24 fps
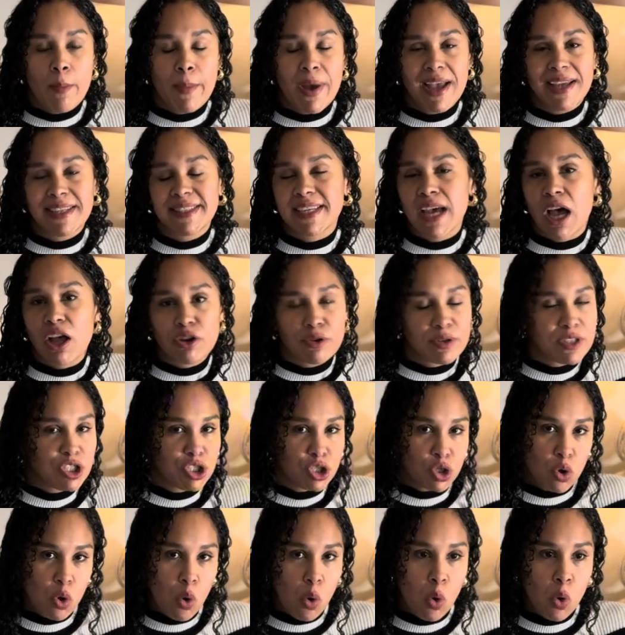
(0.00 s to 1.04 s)
Intolerance to
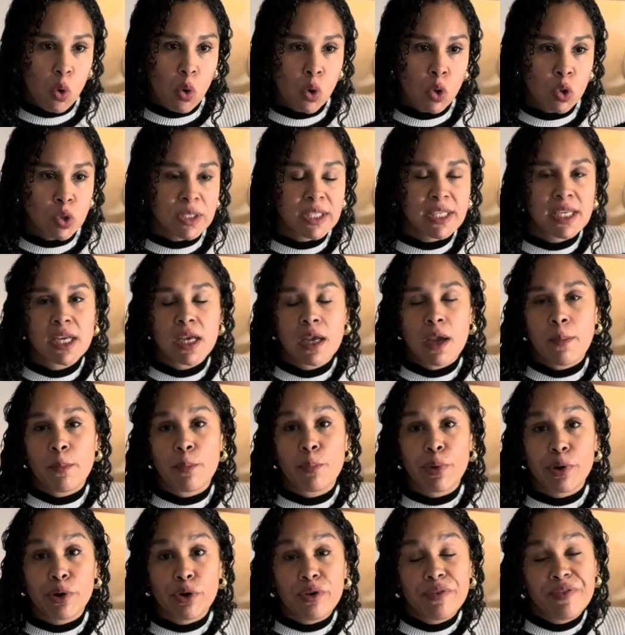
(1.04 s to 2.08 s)
colds,
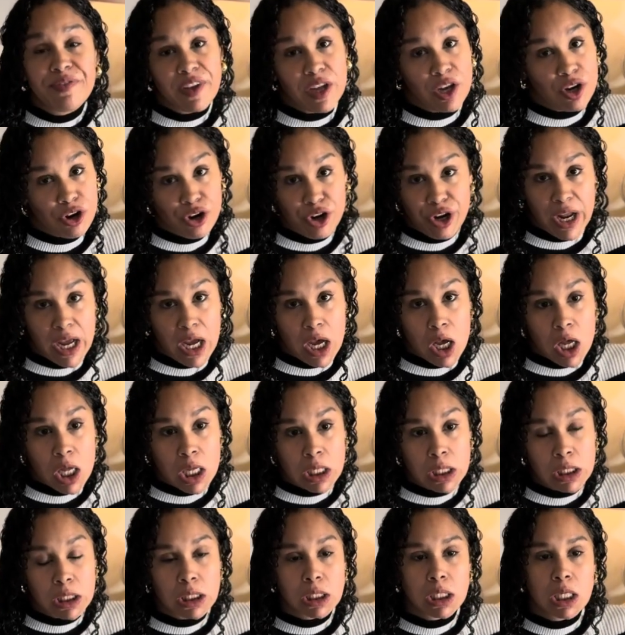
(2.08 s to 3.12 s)
brittle
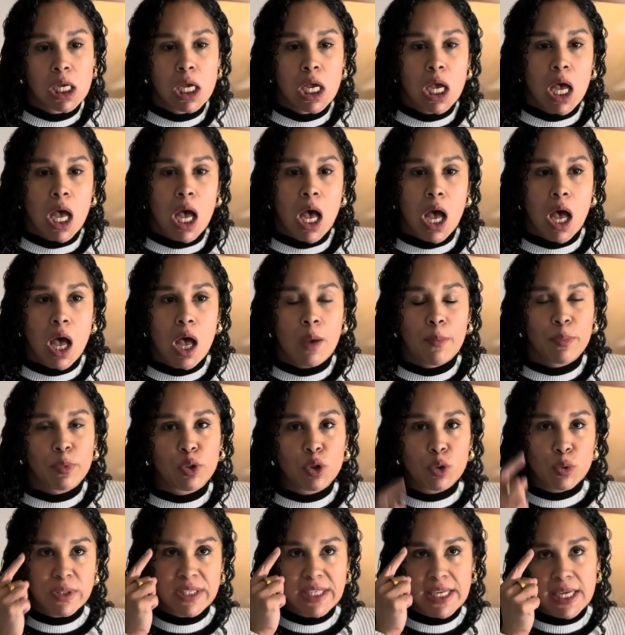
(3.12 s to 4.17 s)
fingernails,
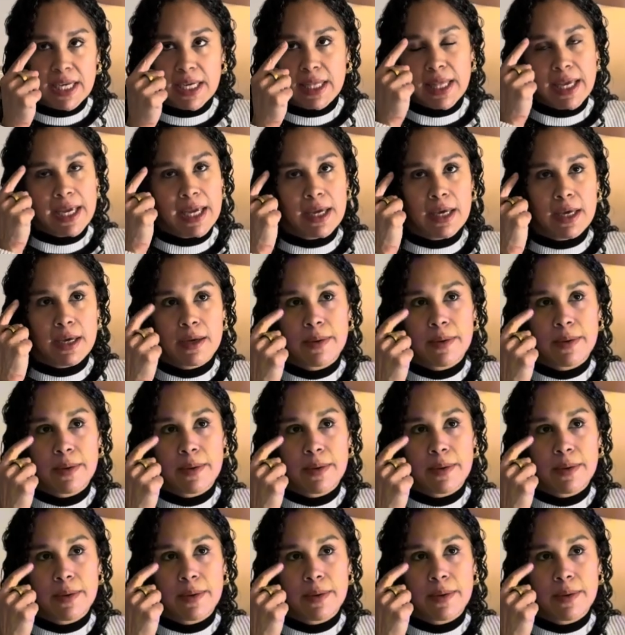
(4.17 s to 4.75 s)
losing like